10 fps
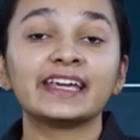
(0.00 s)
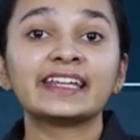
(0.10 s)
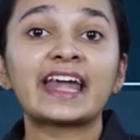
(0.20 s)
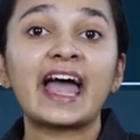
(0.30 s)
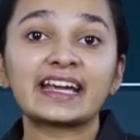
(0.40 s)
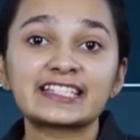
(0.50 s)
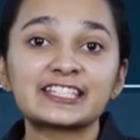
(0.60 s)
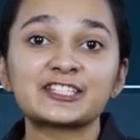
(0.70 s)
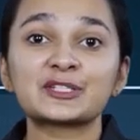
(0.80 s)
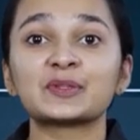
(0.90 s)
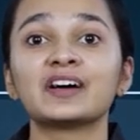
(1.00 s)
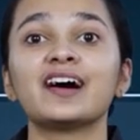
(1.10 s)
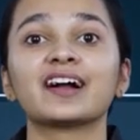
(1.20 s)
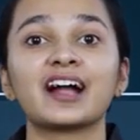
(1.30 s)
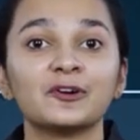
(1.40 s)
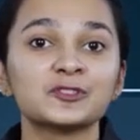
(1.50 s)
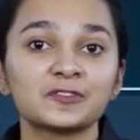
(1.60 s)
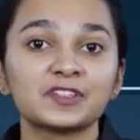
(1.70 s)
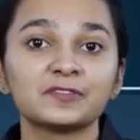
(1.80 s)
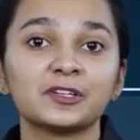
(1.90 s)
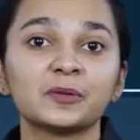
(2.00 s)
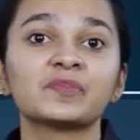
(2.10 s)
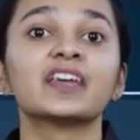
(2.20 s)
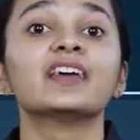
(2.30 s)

gain access to the accounts of the firm